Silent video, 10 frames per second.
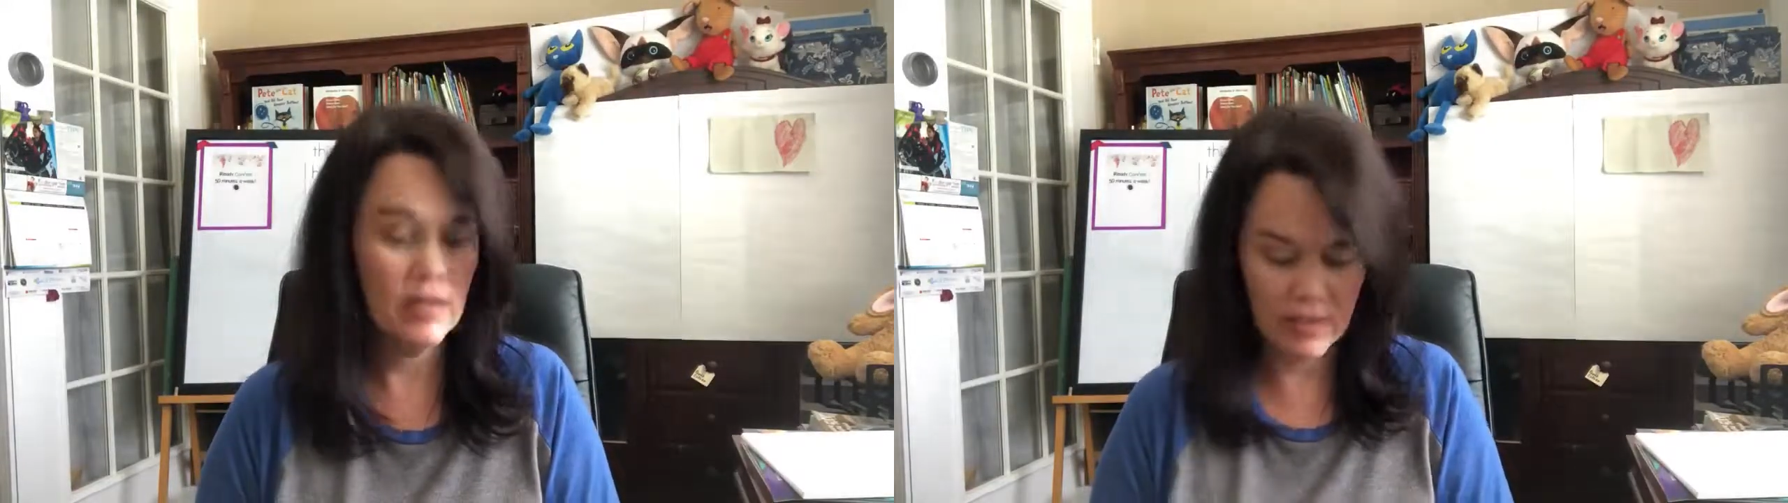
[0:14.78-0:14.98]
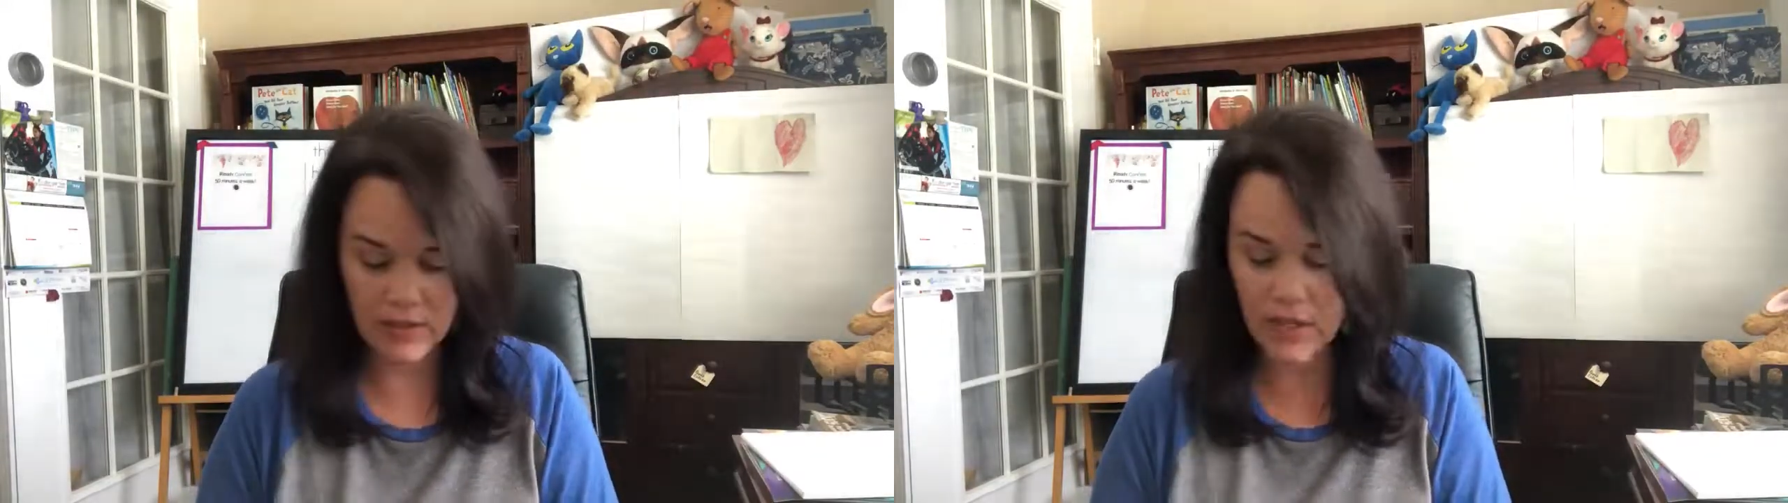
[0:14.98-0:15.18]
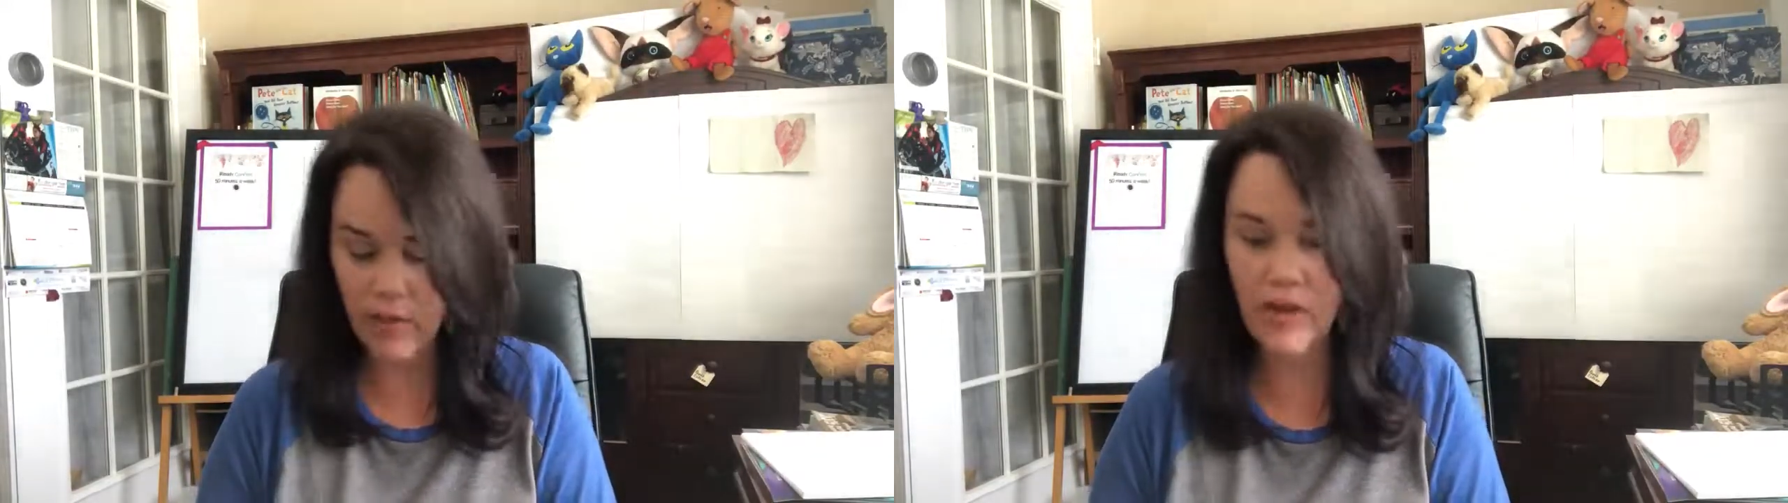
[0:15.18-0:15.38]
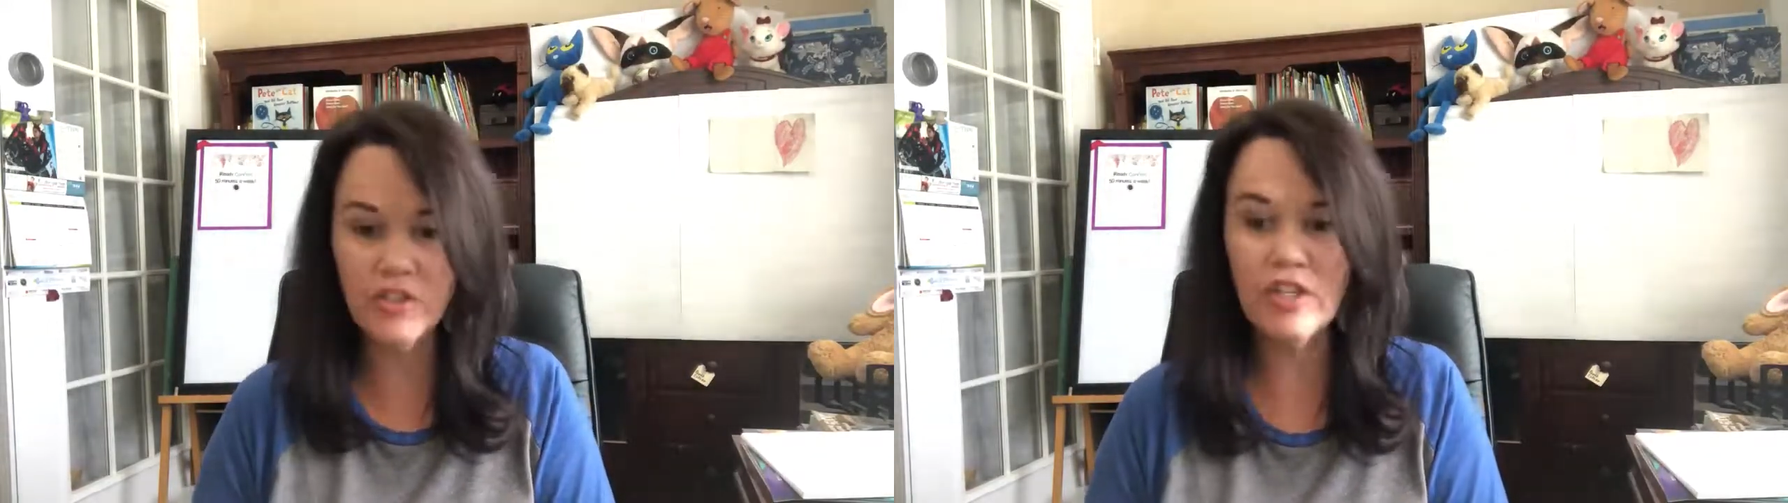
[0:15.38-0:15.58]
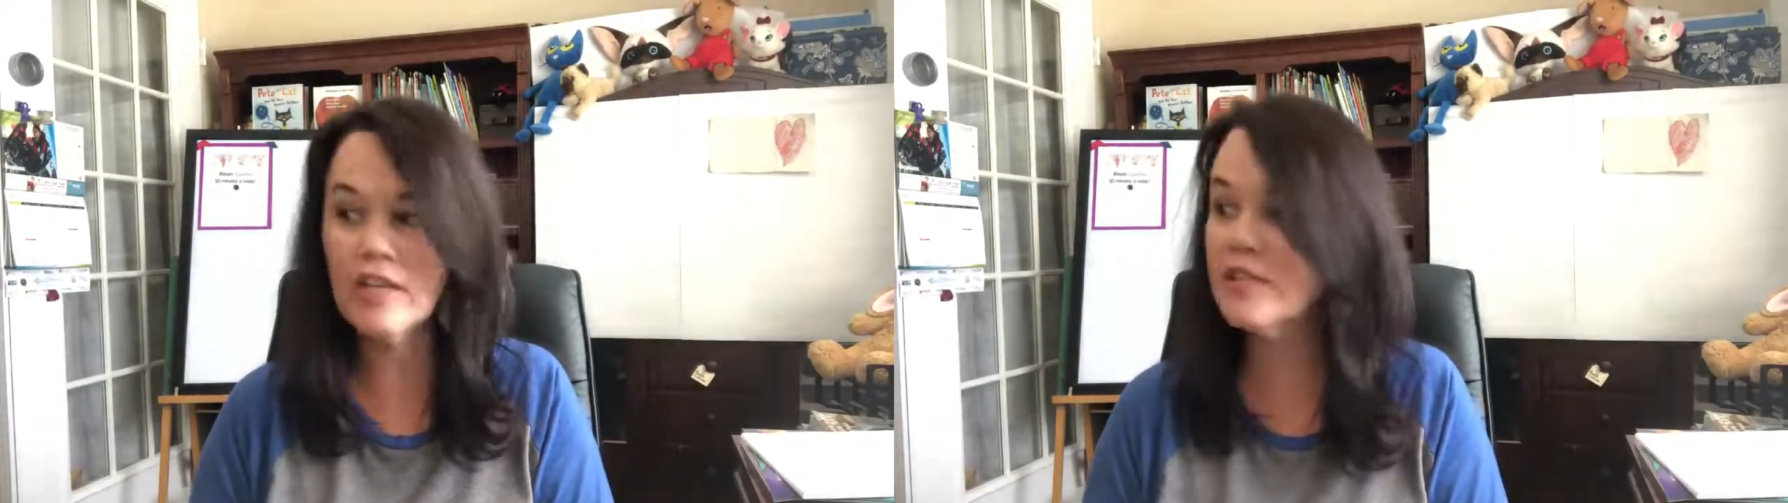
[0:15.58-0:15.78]
This is how
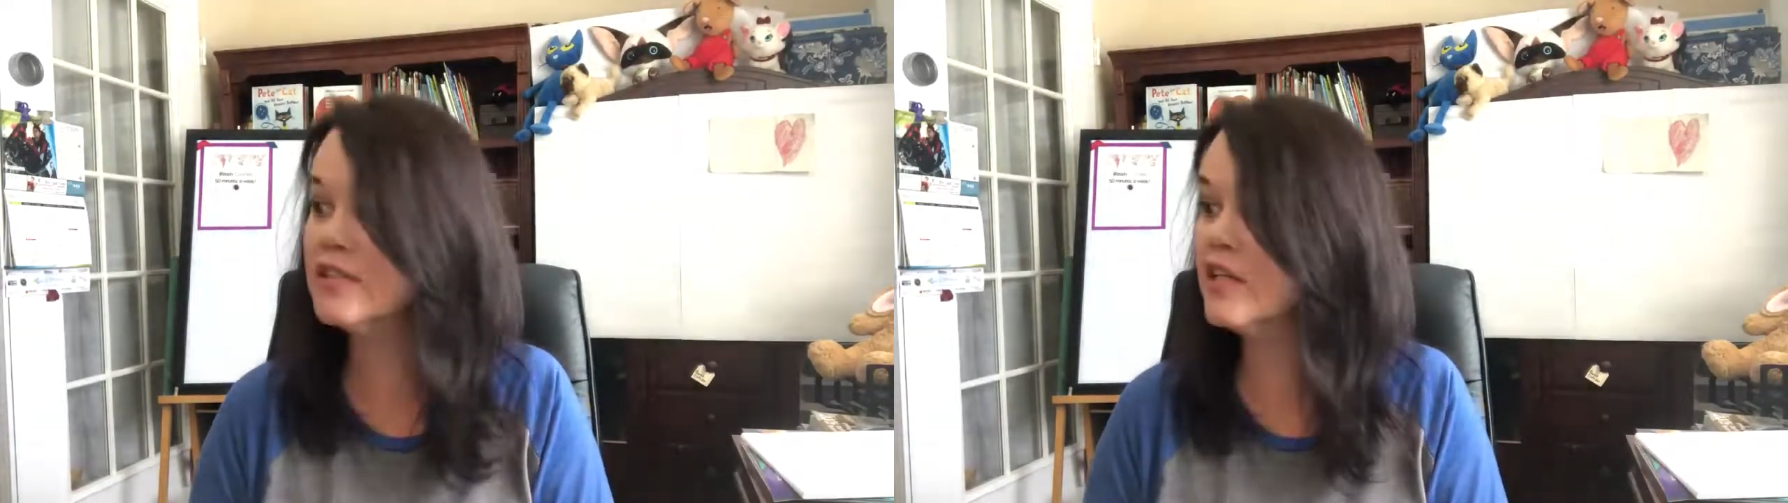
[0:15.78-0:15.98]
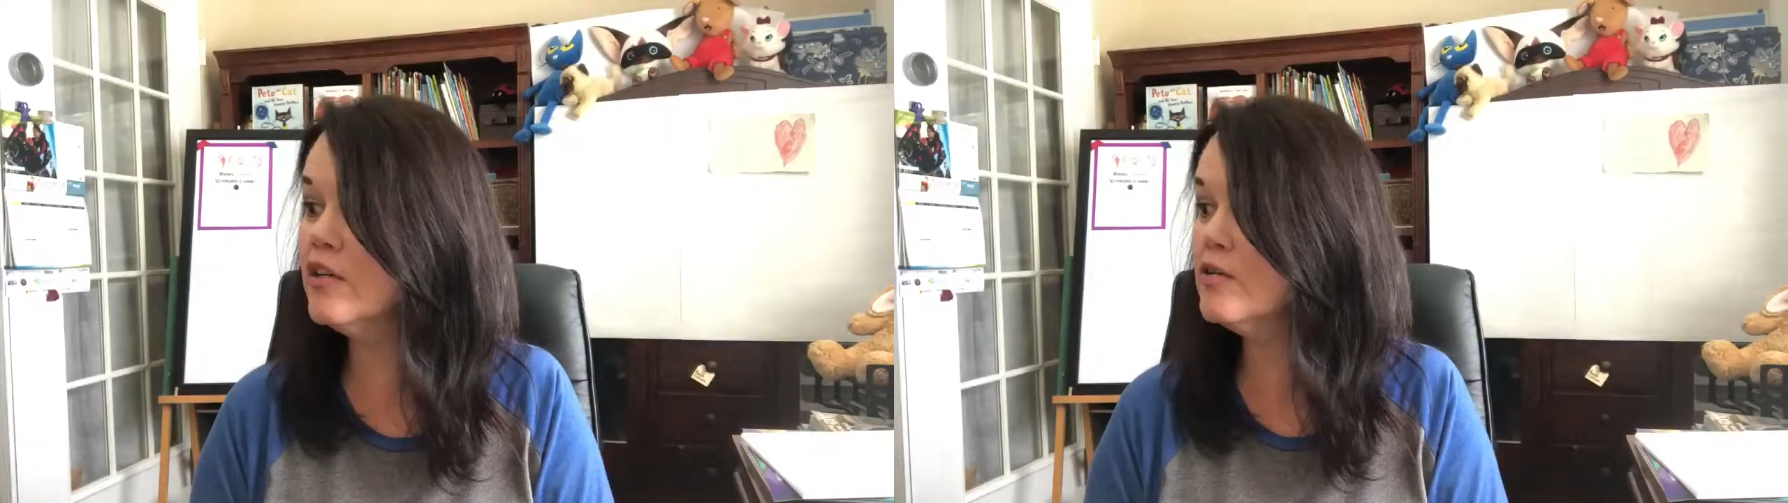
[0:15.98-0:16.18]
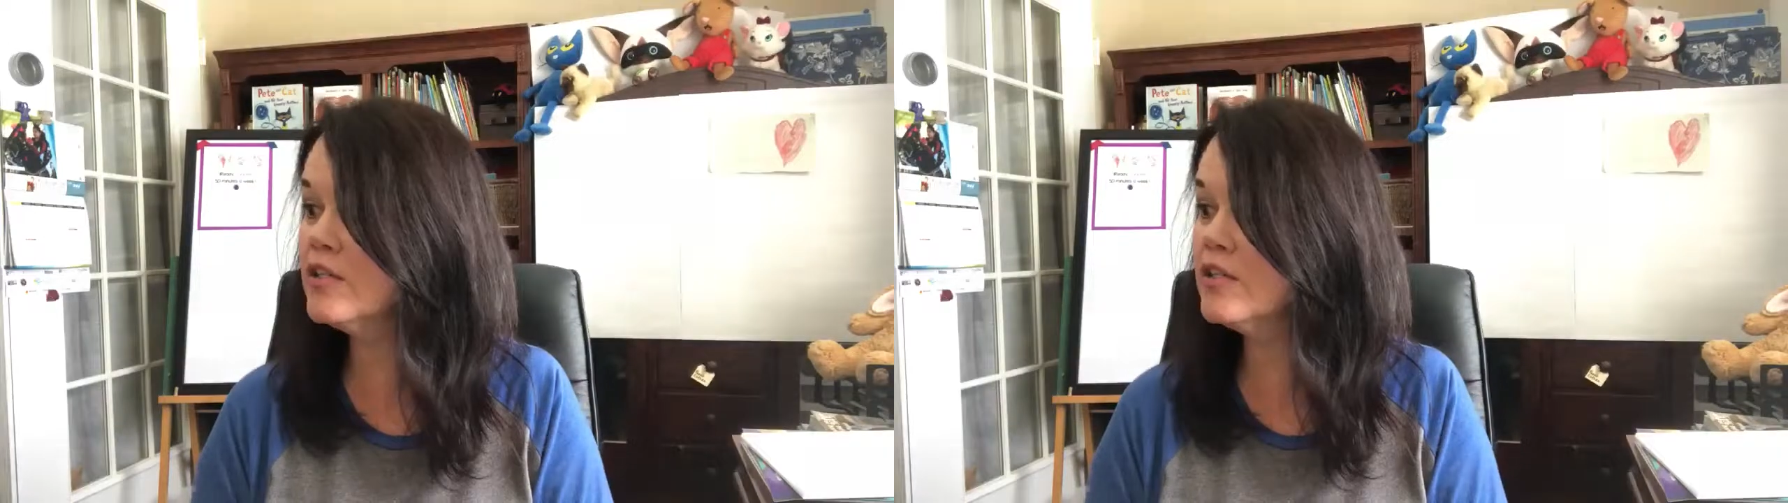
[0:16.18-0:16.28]
I check to see